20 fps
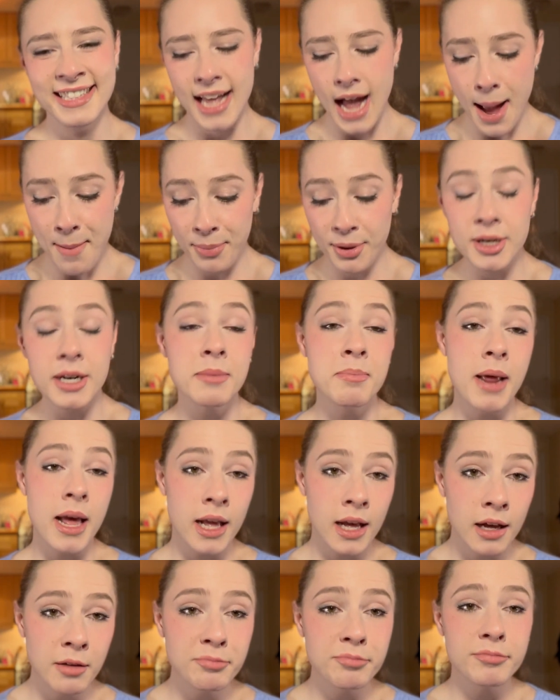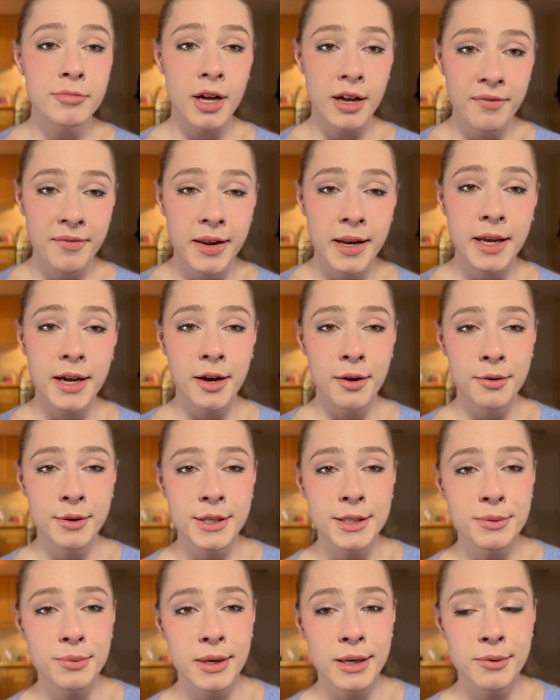I put on makeup on video
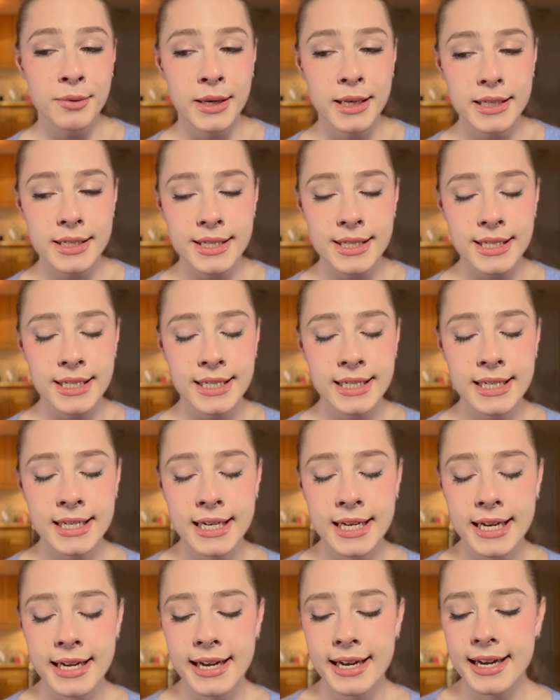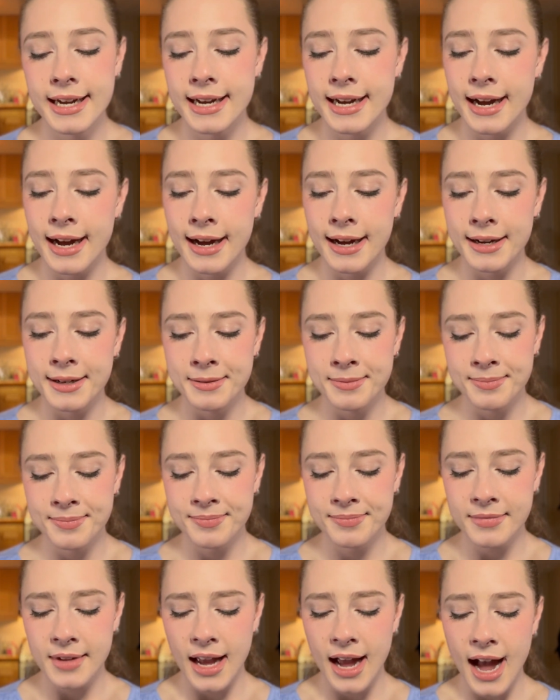is what it was.
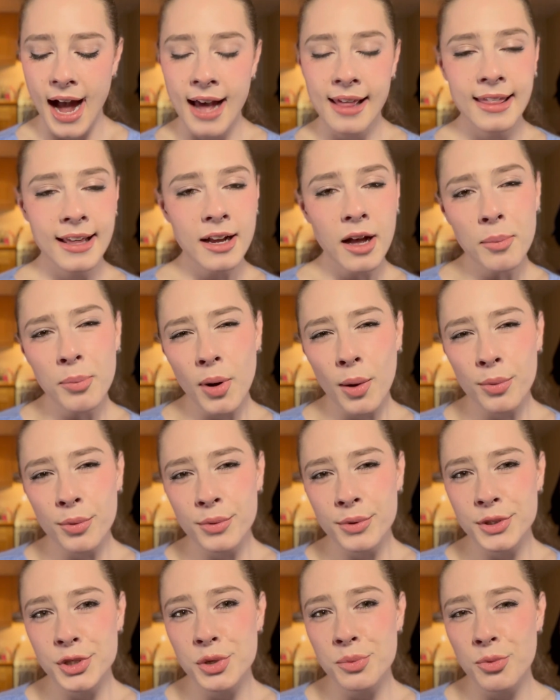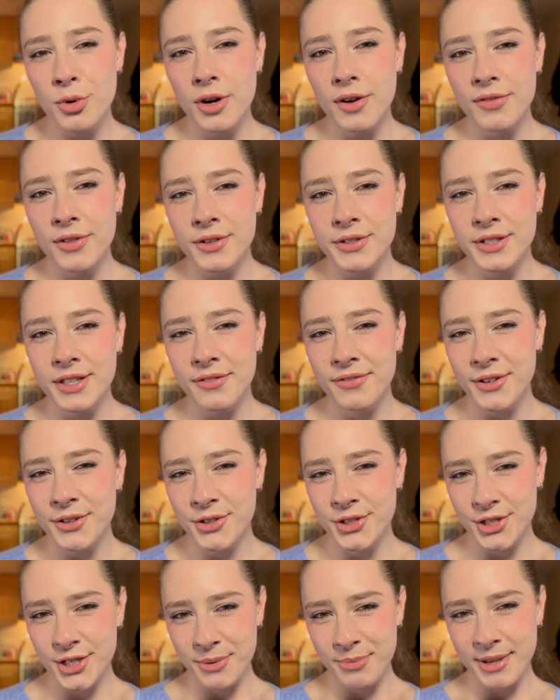I think I'll probably do more of those in the
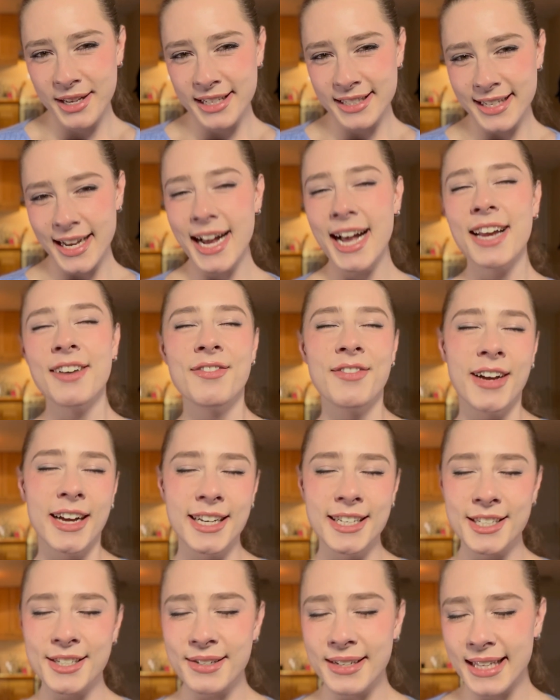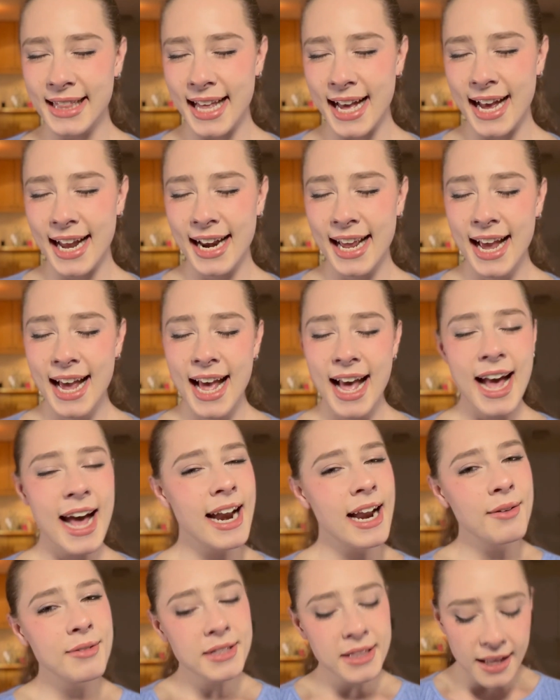future because I had fun doing that.
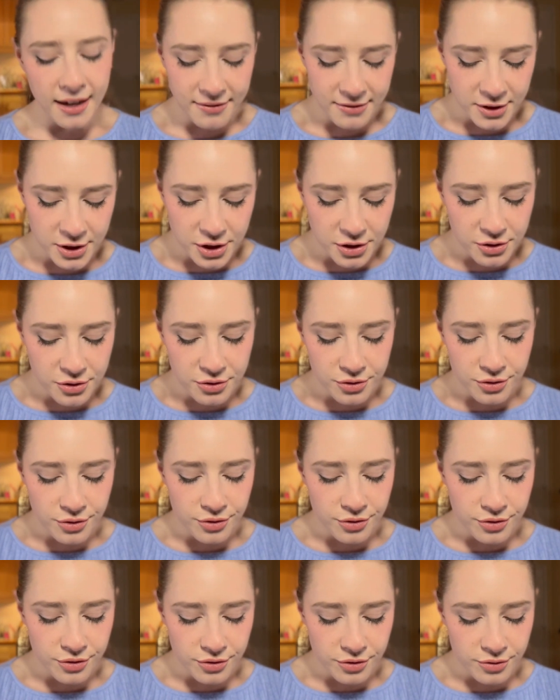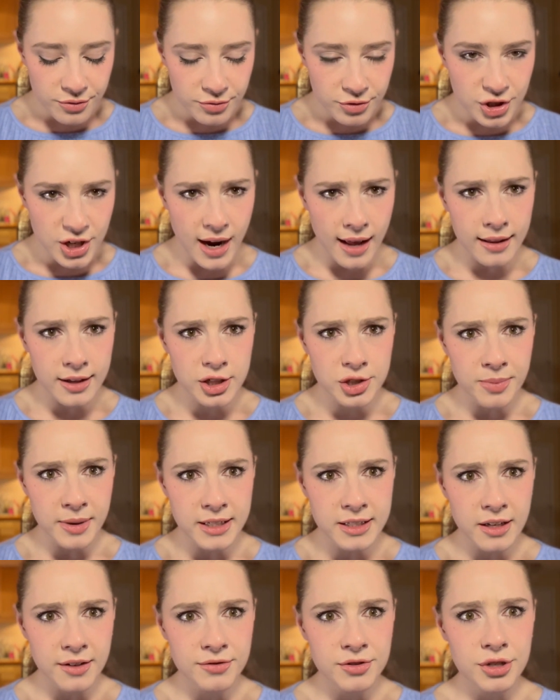And I would love to challenge
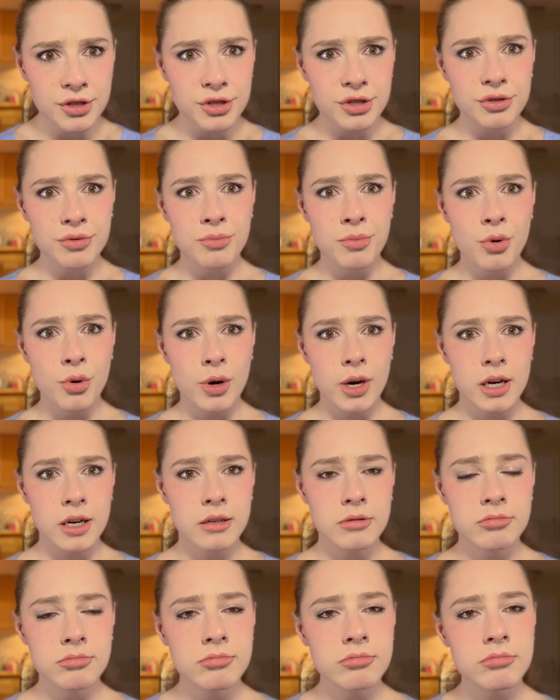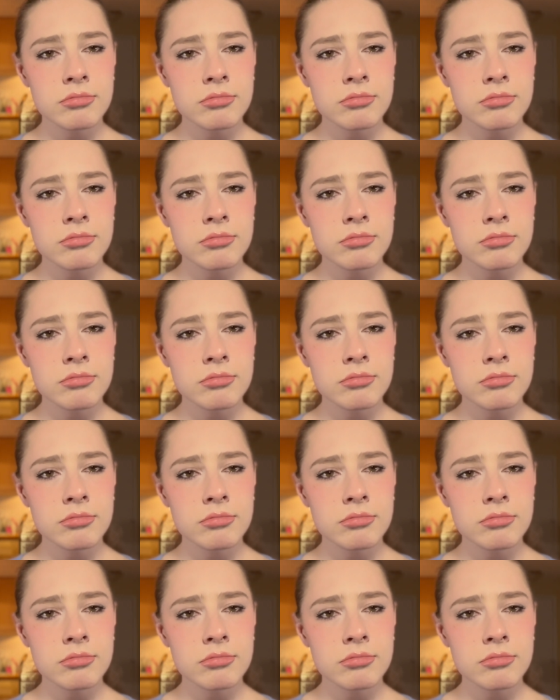myself to do more